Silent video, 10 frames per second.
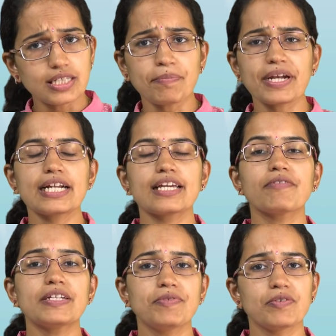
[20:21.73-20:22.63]
separately
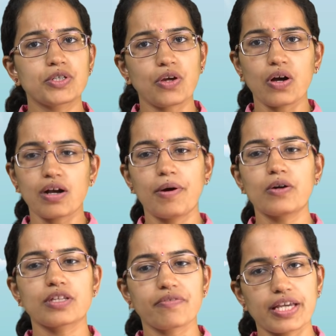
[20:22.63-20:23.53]
when we would talk
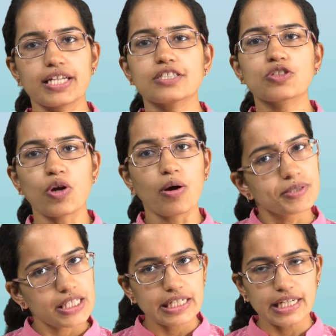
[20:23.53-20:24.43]
about the various
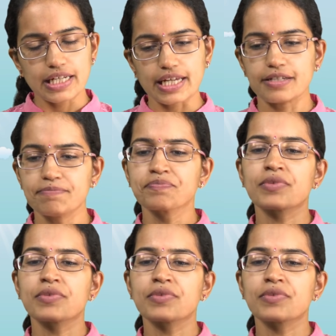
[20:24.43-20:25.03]
crops in detail.